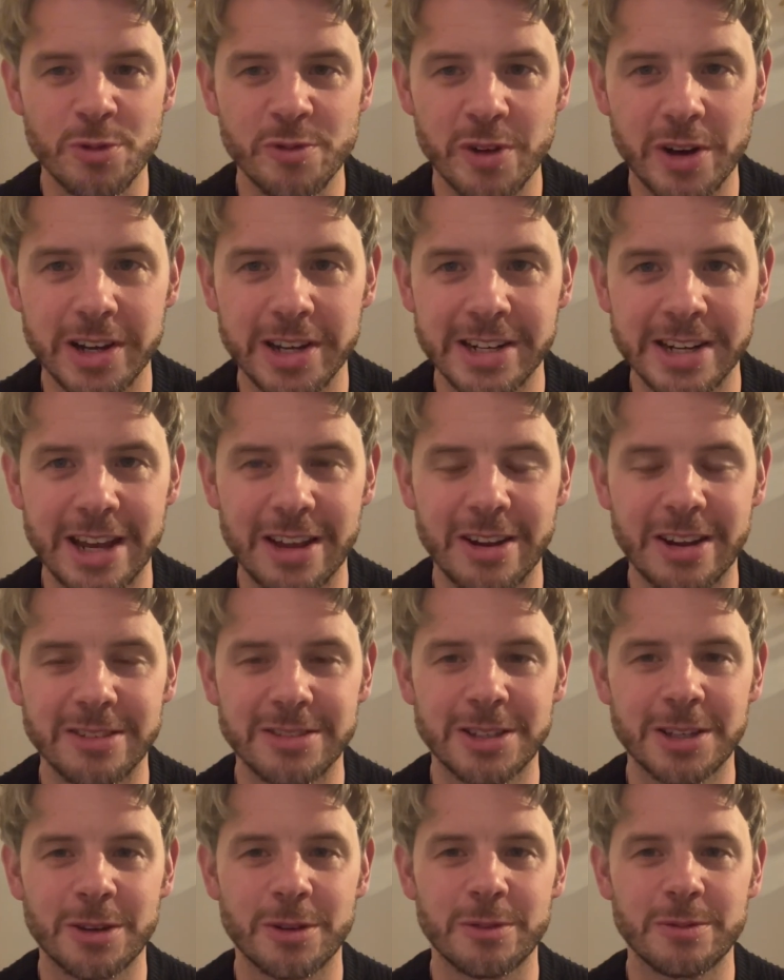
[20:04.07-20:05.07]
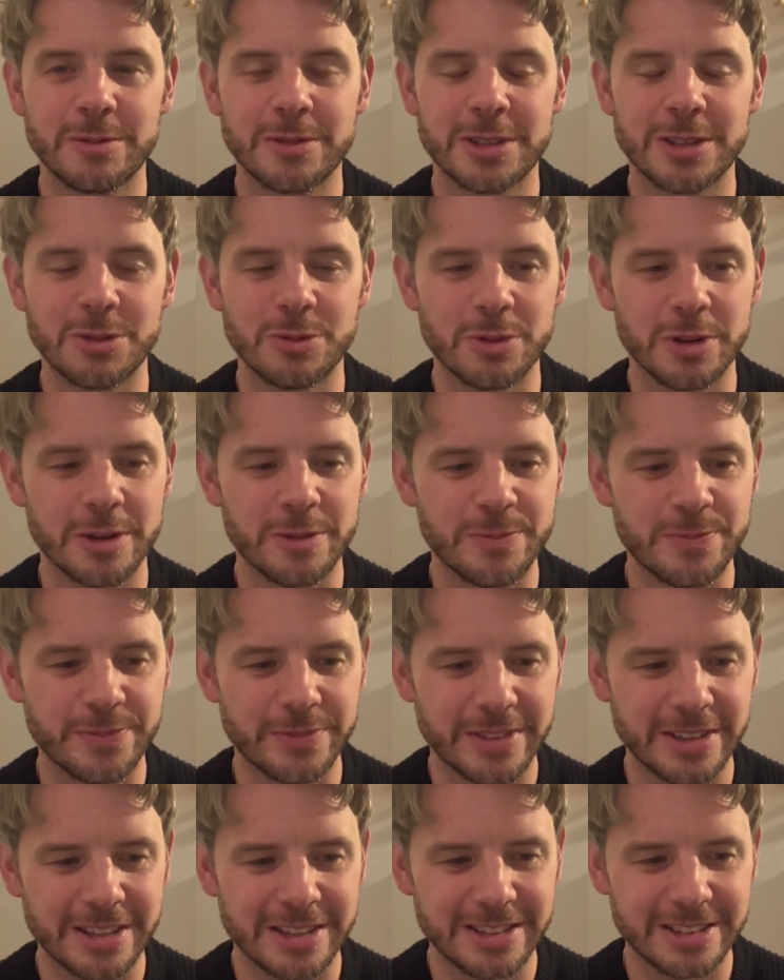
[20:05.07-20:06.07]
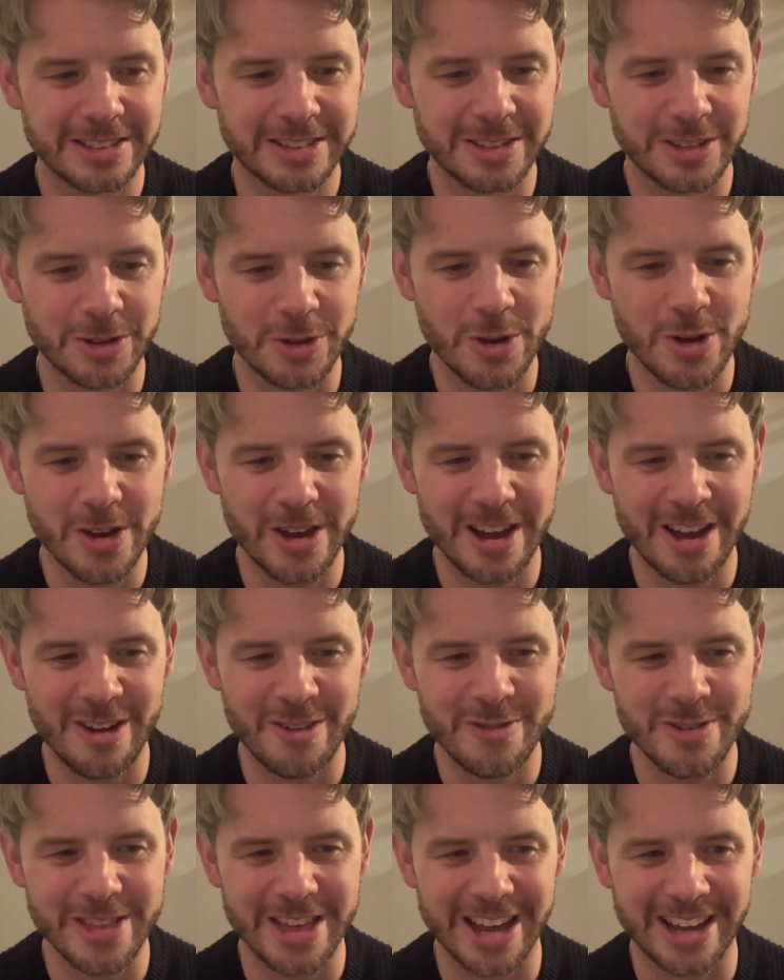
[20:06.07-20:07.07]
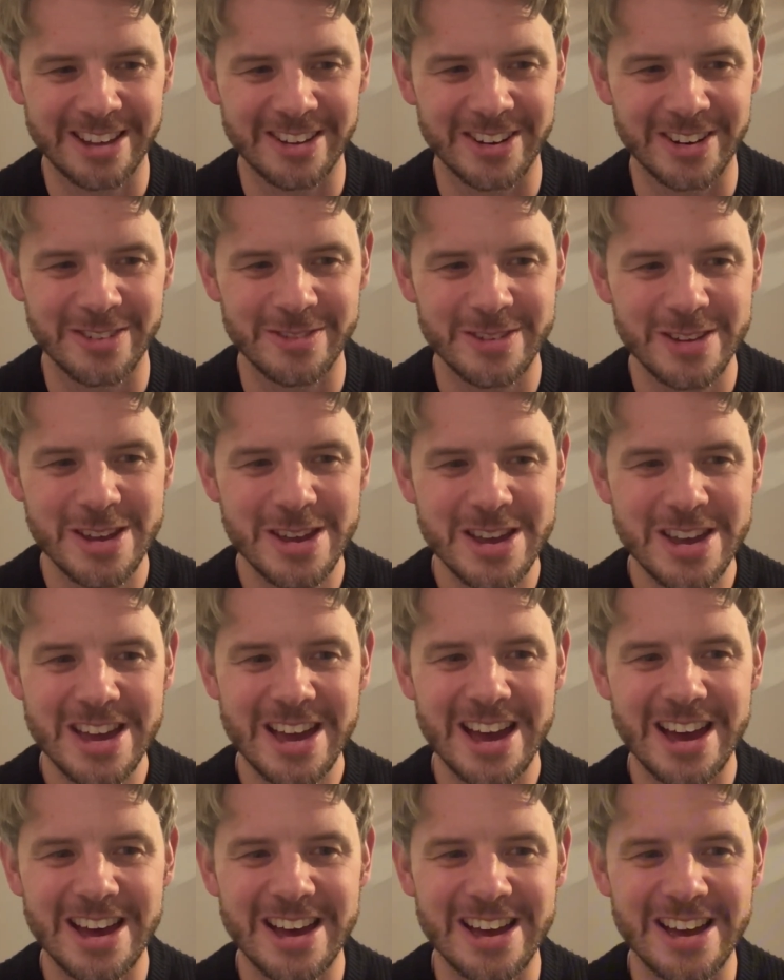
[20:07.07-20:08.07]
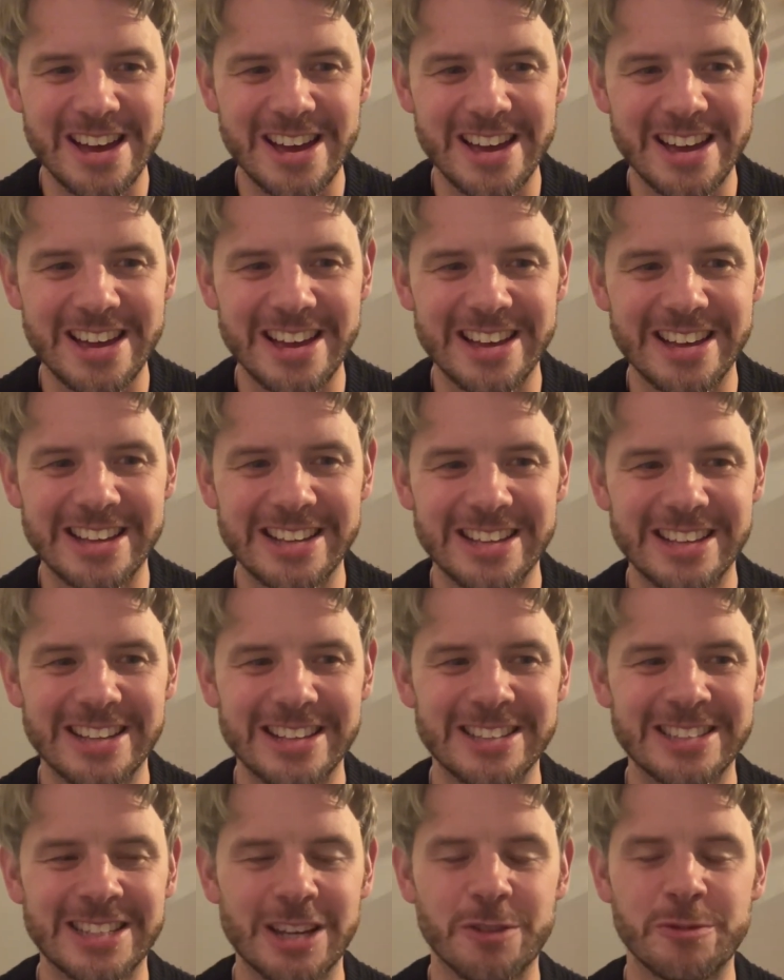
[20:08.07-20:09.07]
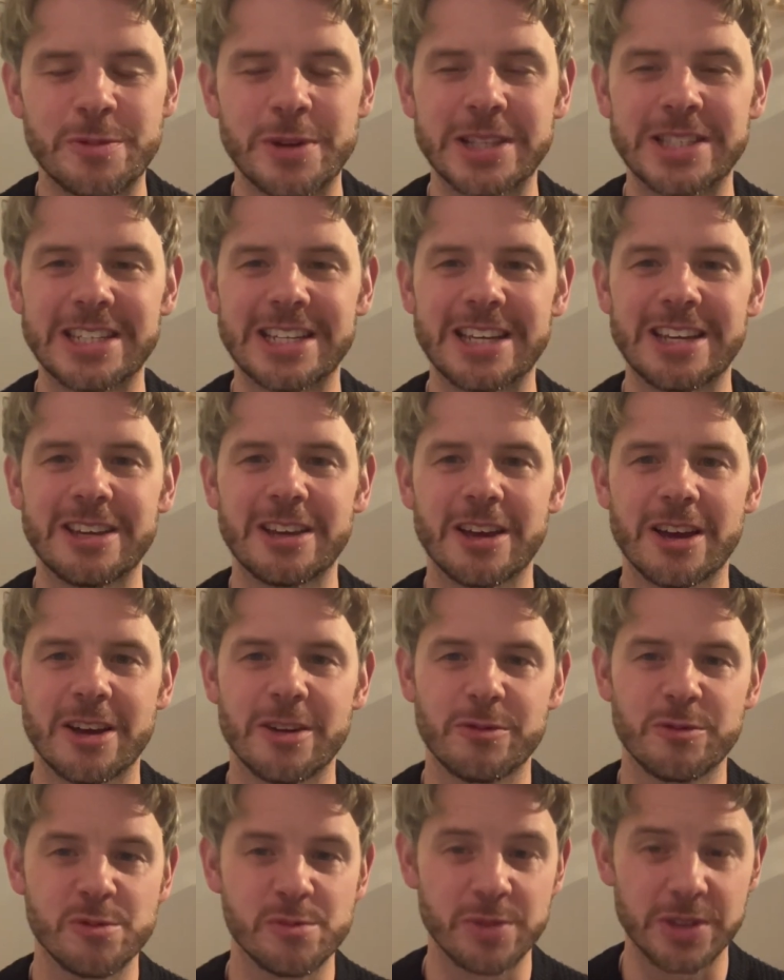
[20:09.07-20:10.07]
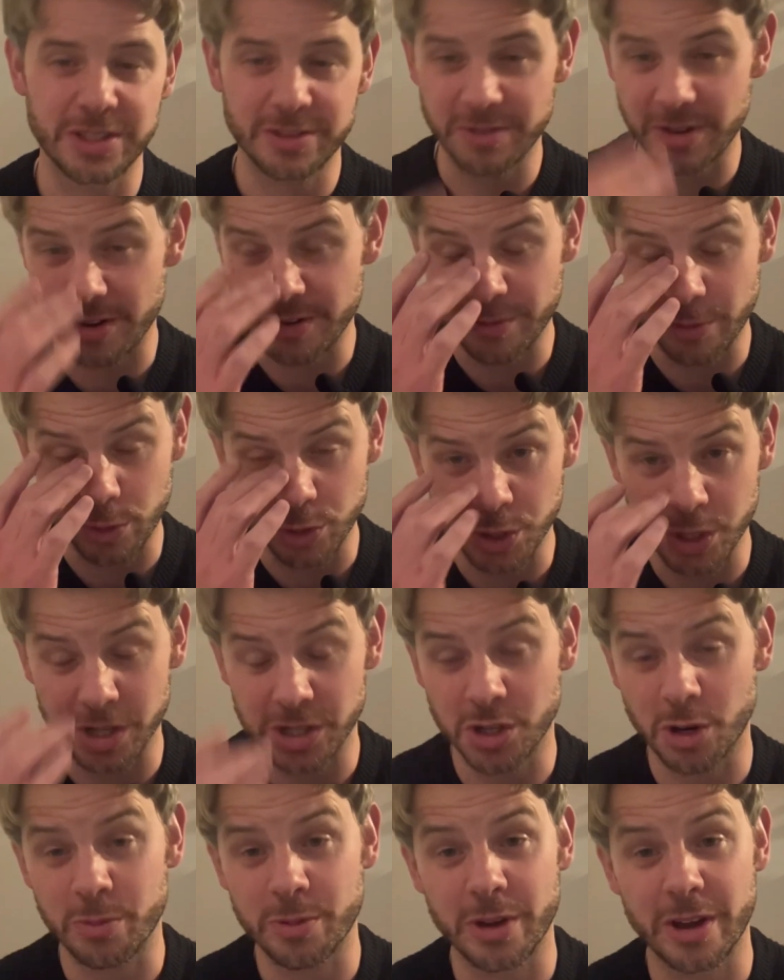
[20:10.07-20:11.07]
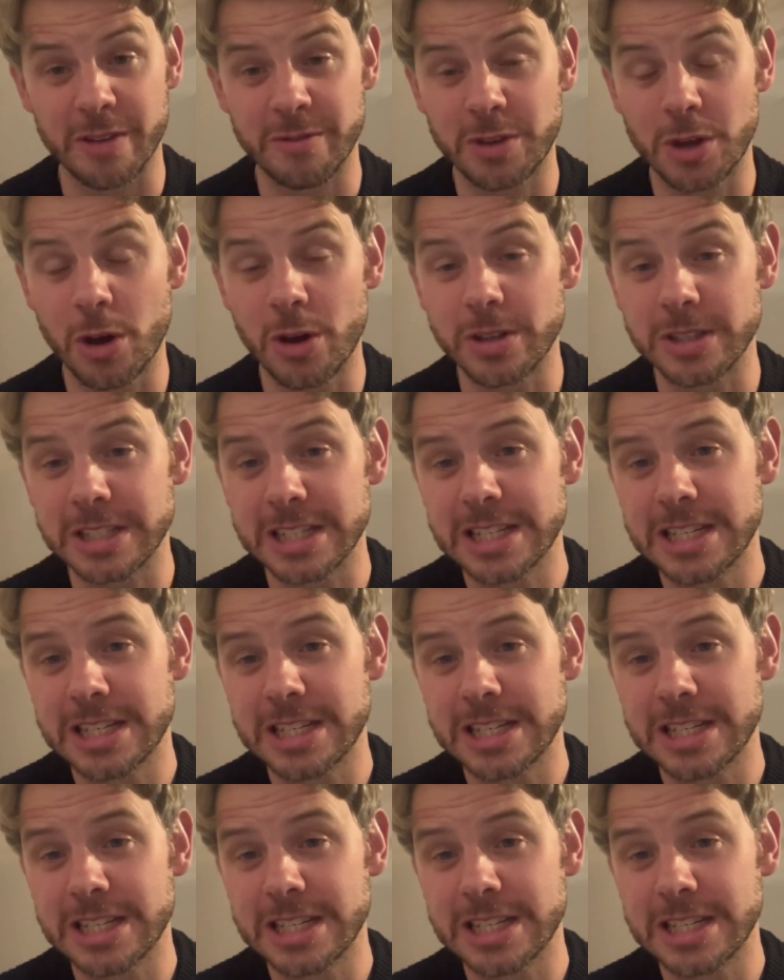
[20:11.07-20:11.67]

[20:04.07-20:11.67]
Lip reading: violin out to over that kind of self pity from this very fortunate job that I've got.